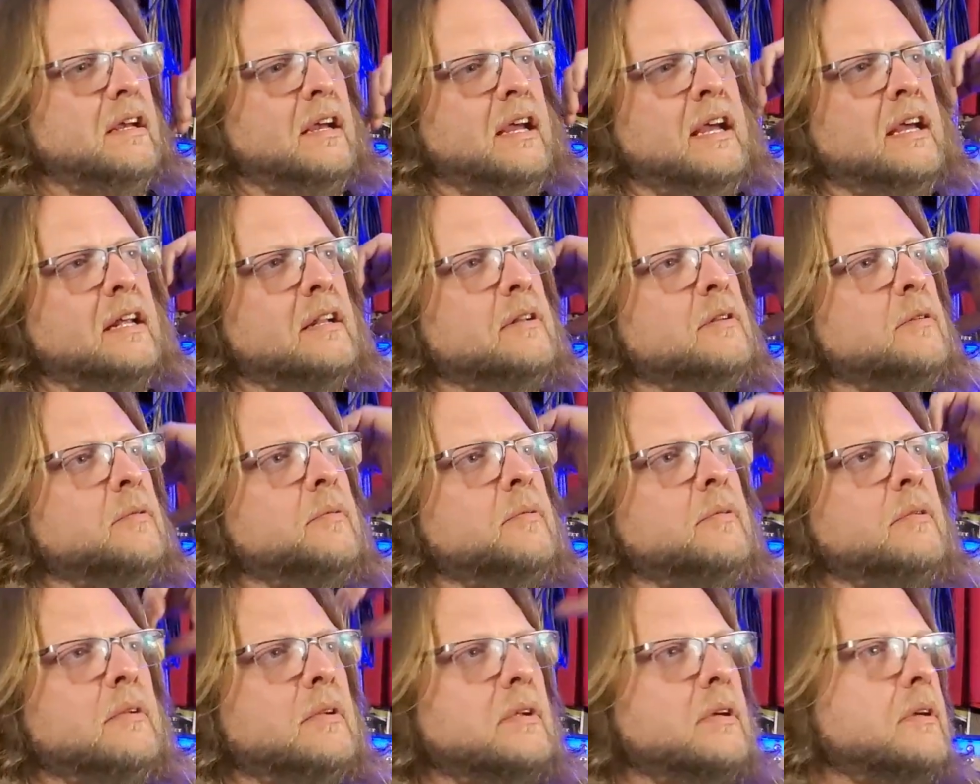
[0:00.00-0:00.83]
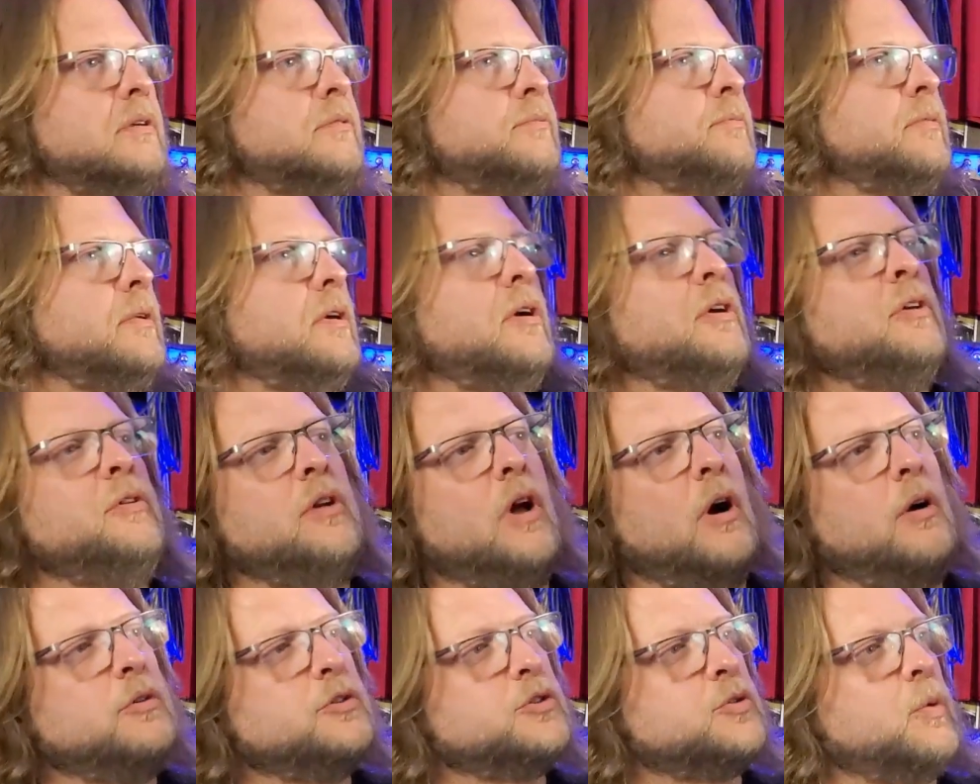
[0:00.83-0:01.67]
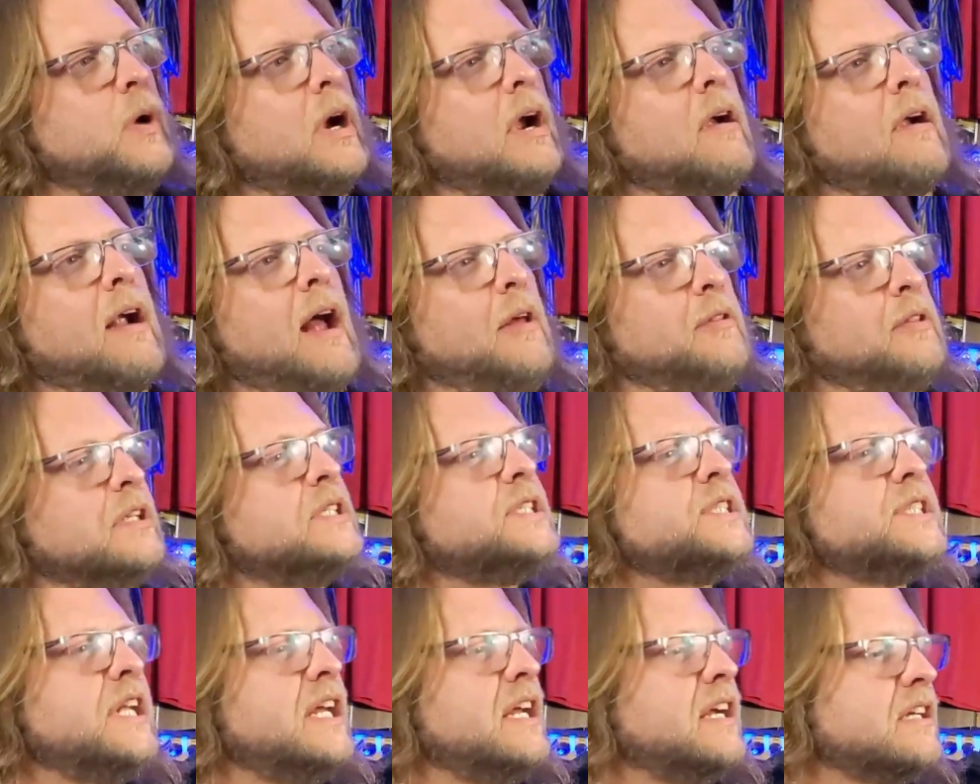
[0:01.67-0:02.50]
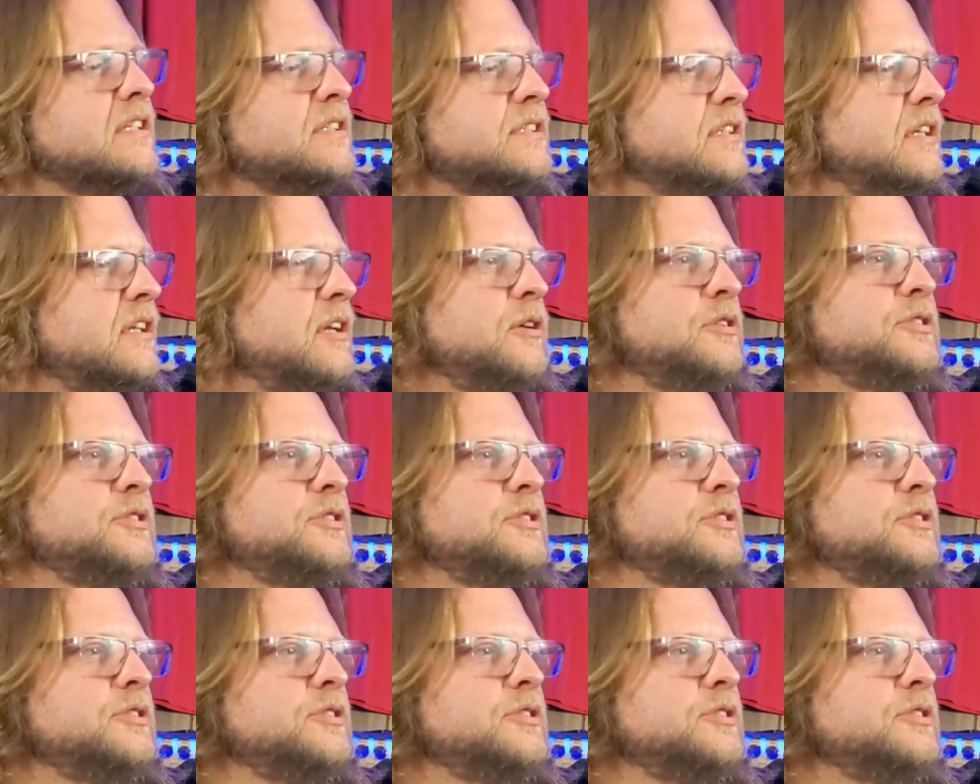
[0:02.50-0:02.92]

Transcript: in who knows where out in the sticks.